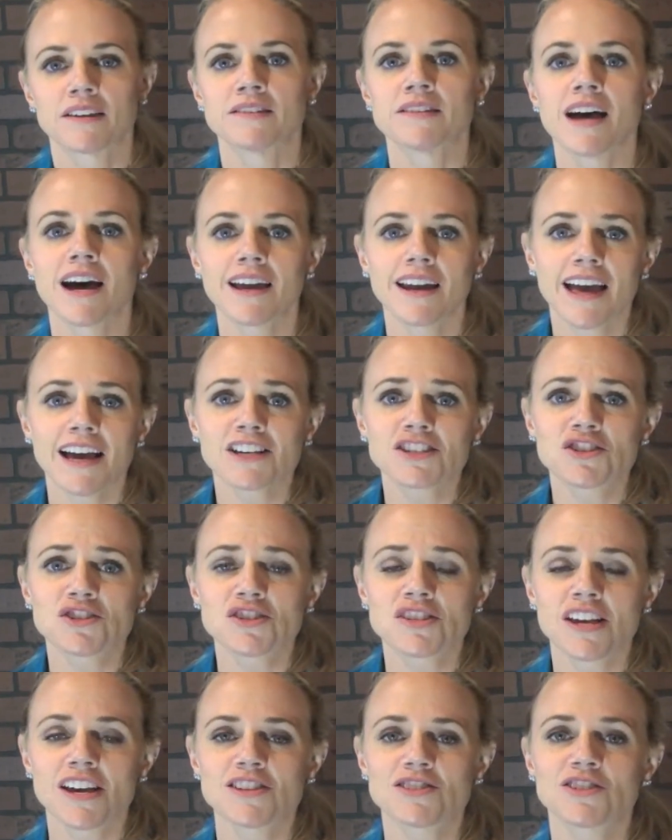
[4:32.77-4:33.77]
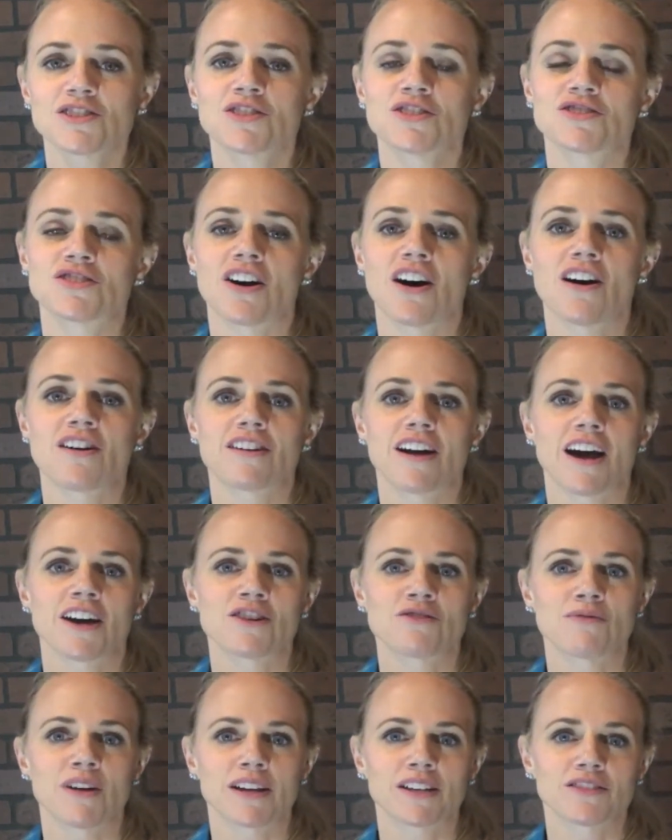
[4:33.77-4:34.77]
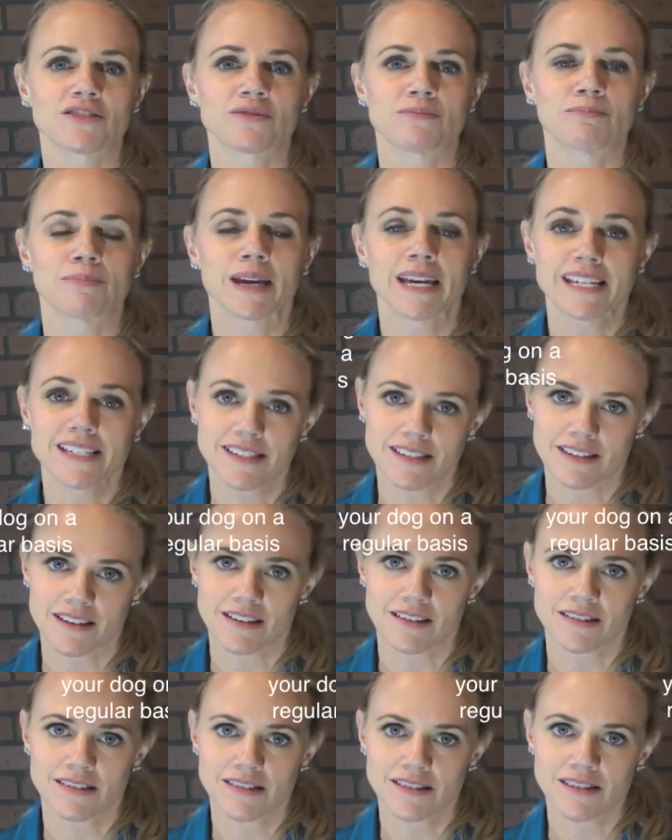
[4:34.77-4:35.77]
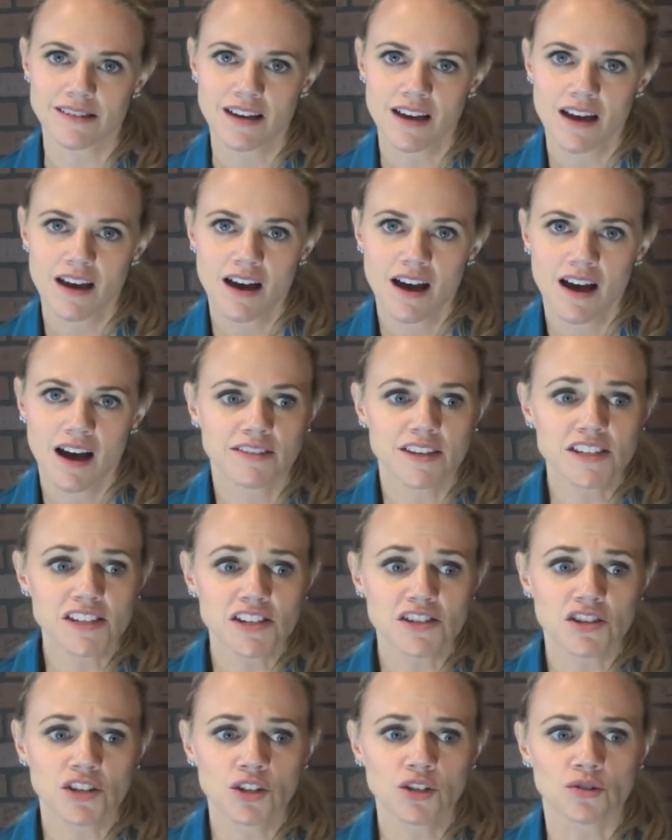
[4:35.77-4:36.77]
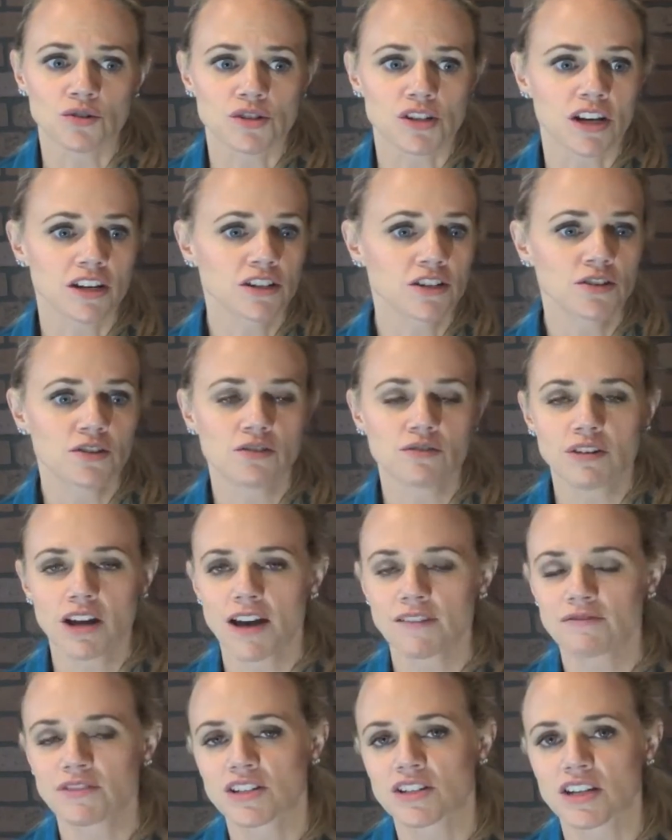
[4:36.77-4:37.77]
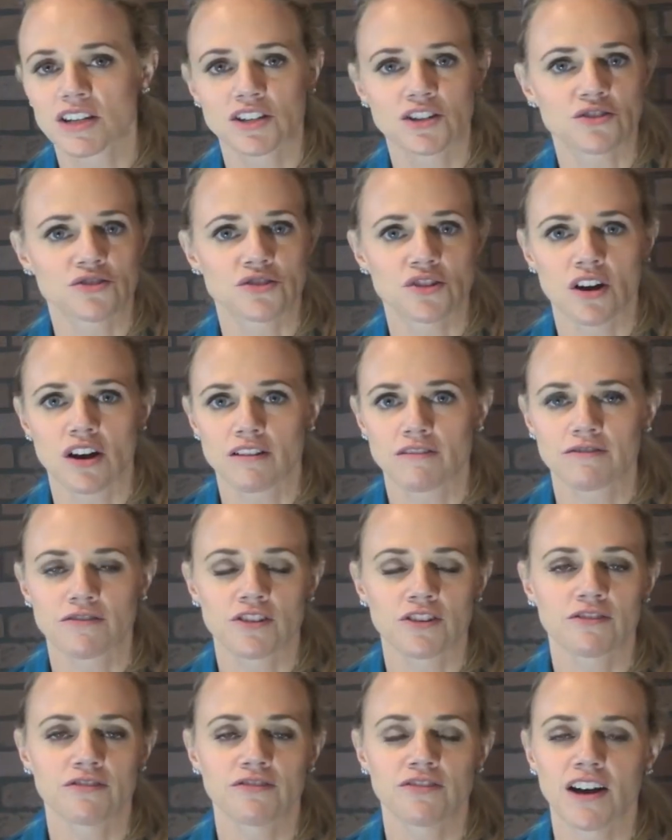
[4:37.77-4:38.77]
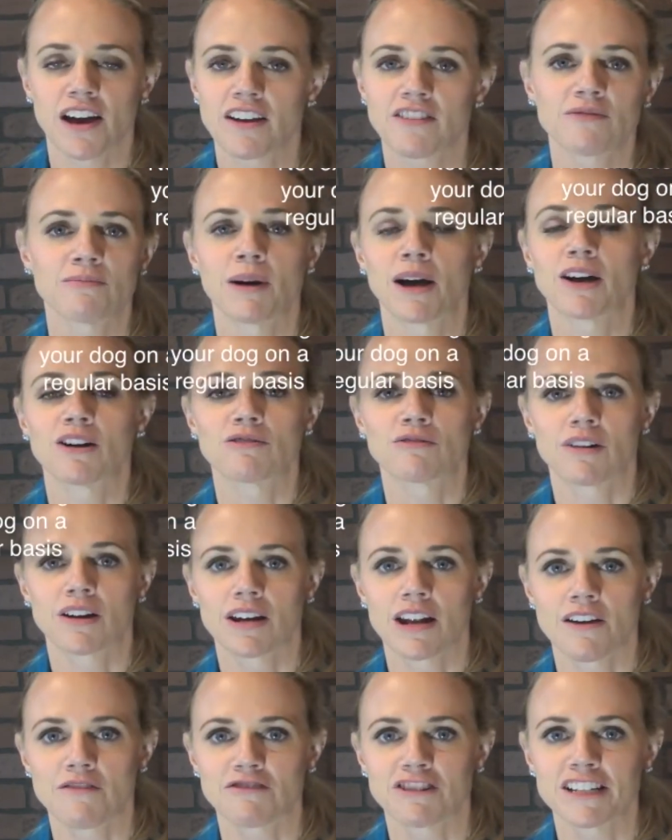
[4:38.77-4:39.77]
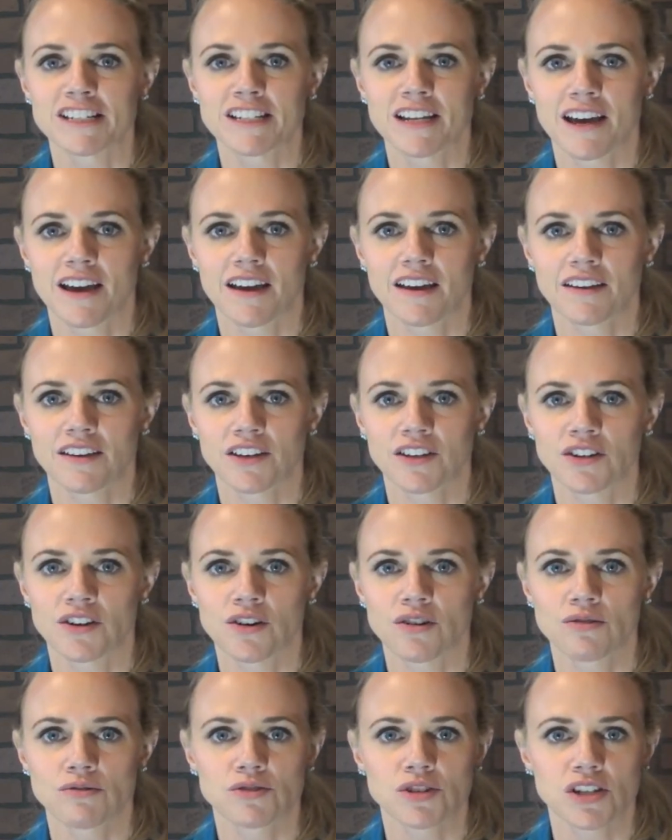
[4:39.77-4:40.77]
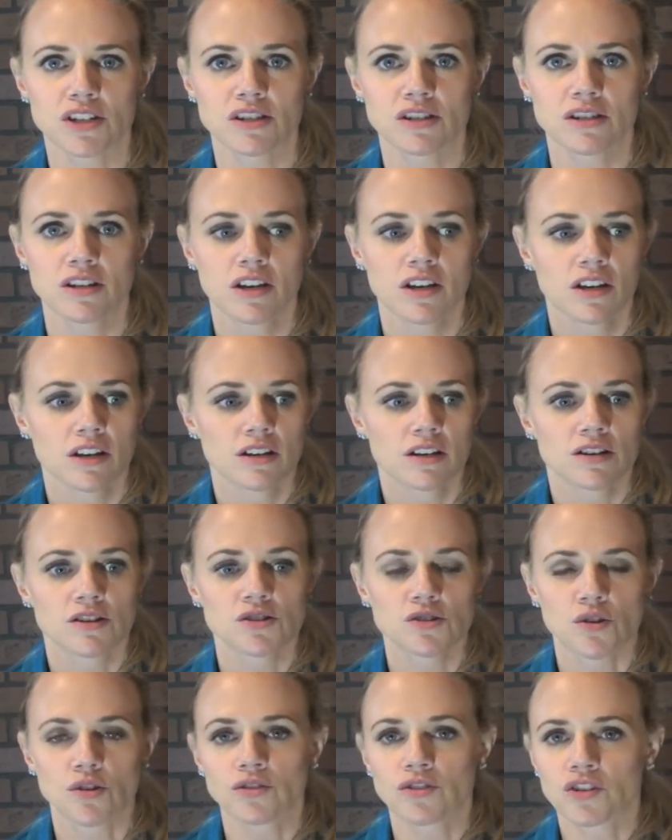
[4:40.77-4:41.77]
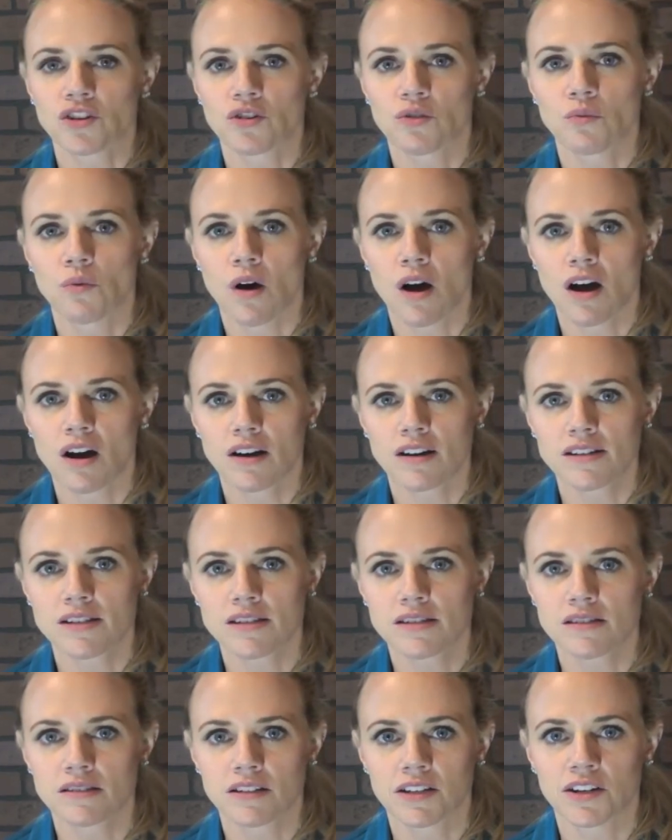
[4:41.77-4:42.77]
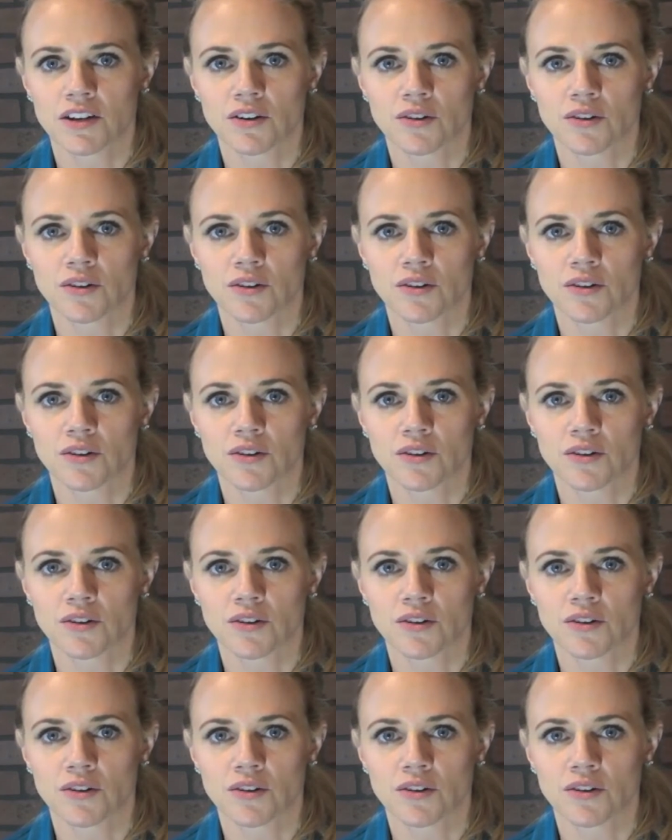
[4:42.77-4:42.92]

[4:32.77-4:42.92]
not exercising your dog on a regular basis. This is huge, and you don't have to take your dog for a 5-mile run every day, just short little walks,